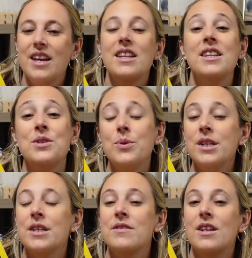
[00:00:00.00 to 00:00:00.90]
This one
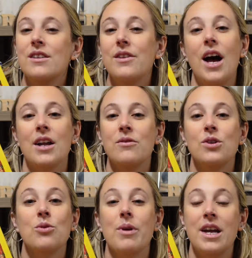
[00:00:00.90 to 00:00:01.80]
gives a lot of
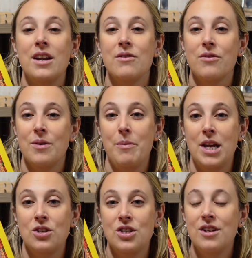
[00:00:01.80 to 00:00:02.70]
great
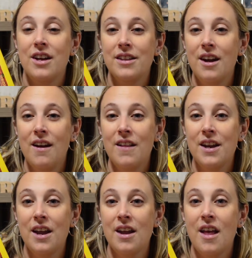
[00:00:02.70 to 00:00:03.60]
information on the
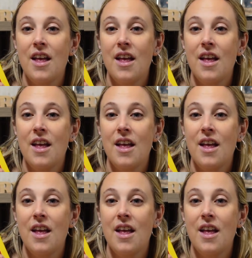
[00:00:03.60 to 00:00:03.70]
holiday